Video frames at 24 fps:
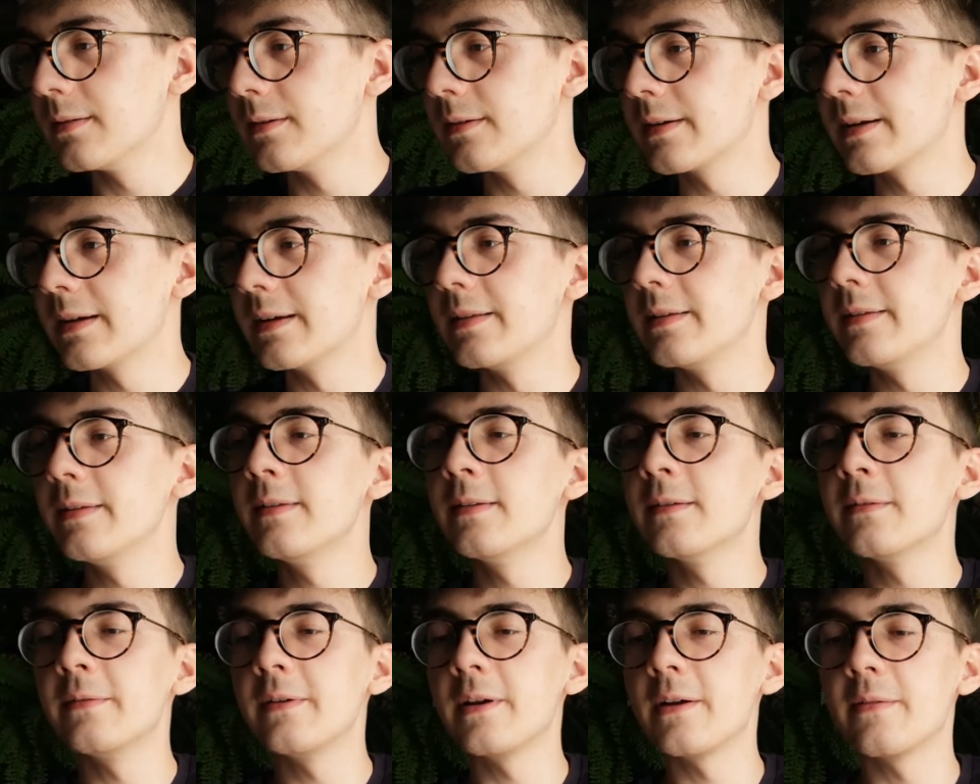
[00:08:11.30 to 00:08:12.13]
okay, this
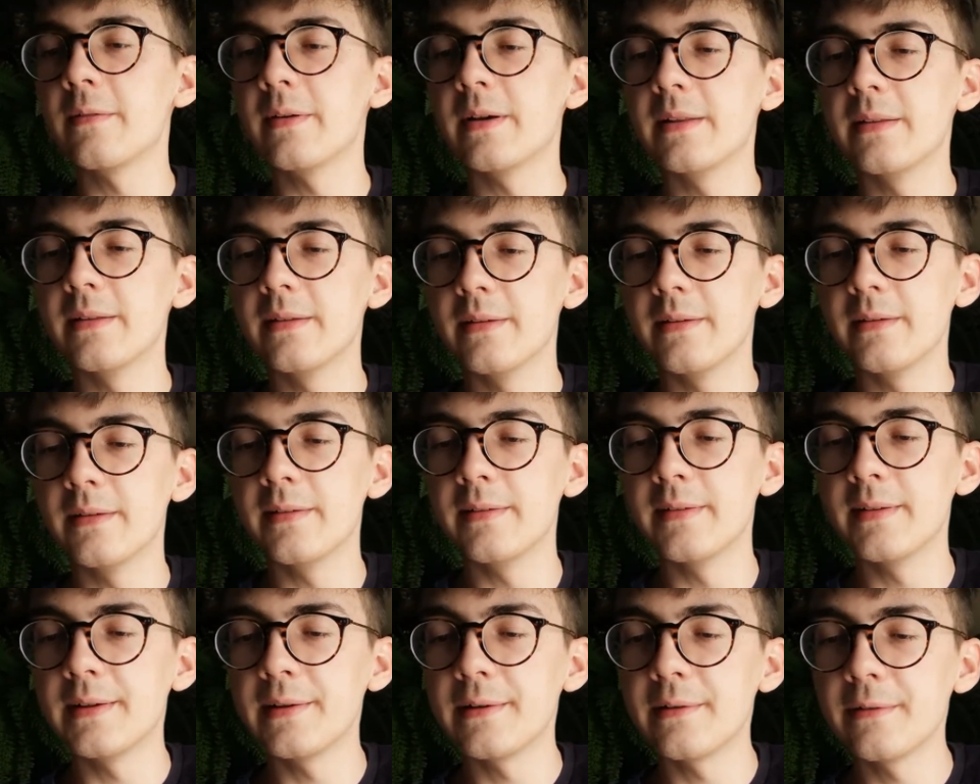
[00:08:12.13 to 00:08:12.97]
is a weird one.
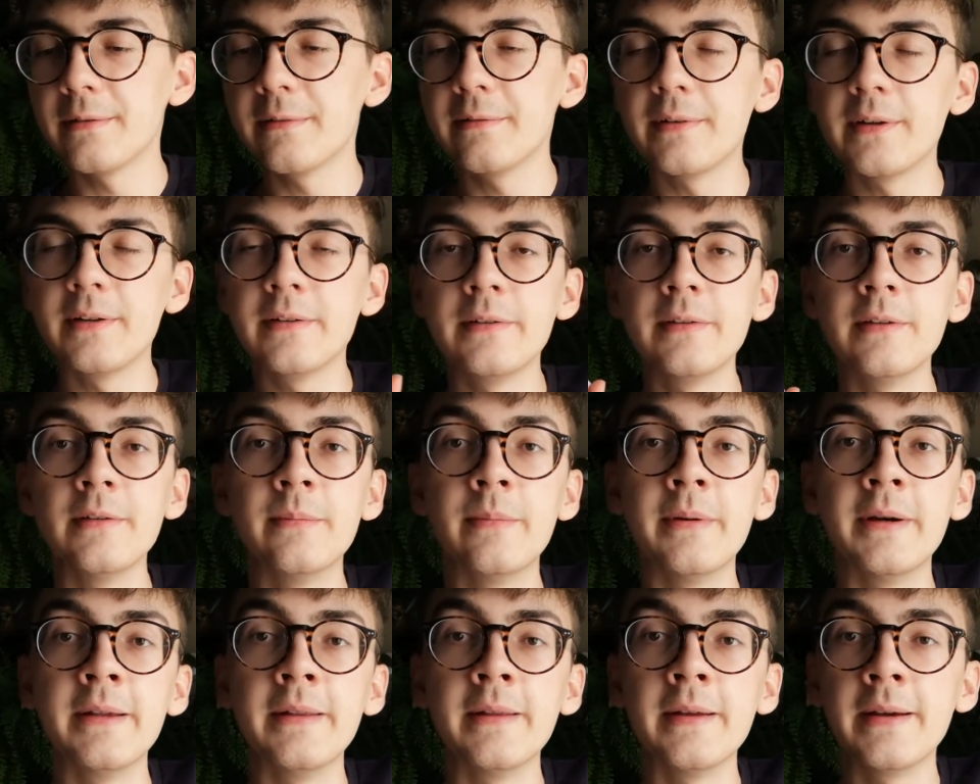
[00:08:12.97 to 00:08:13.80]
Zara Wanted
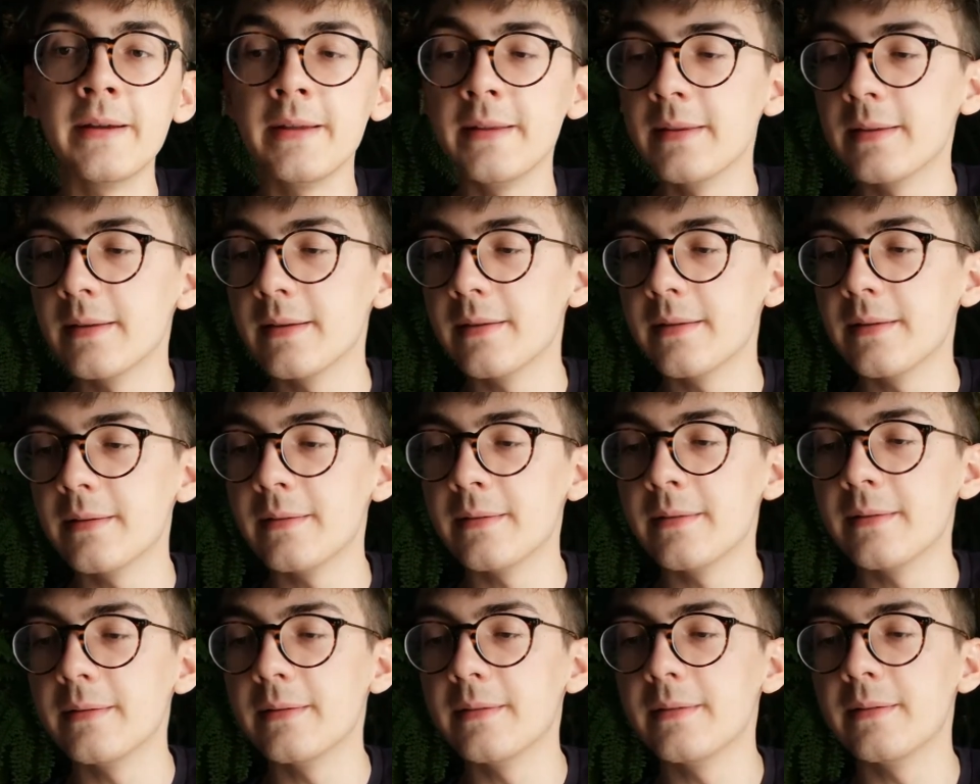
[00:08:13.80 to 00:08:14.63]
by Night.
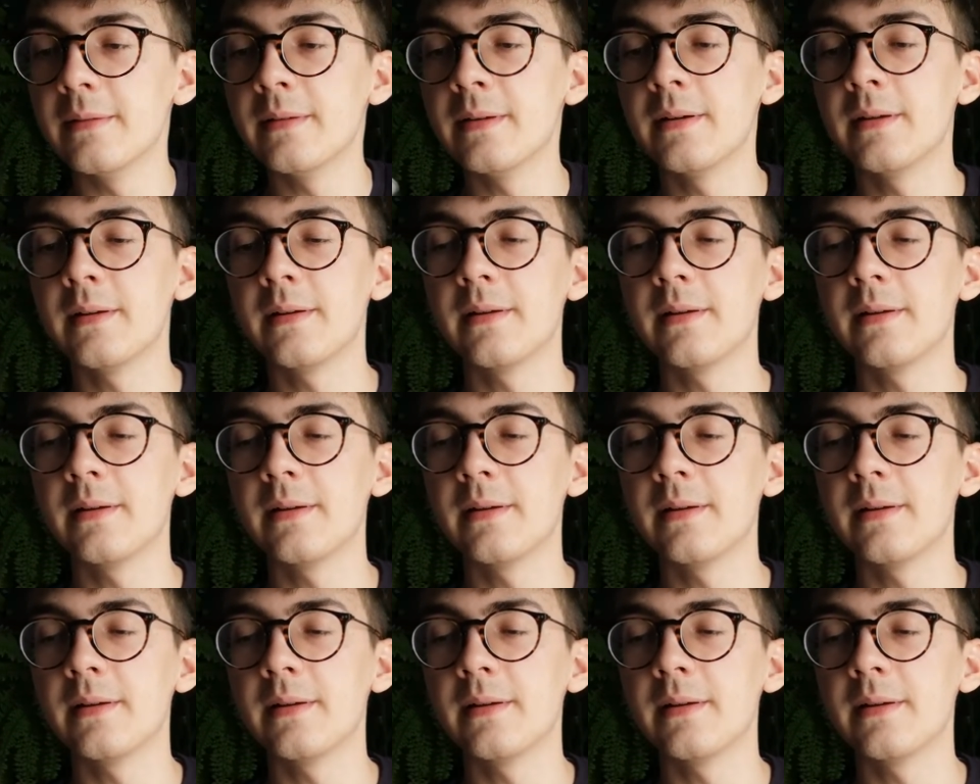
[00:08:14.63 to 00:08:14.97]
I'm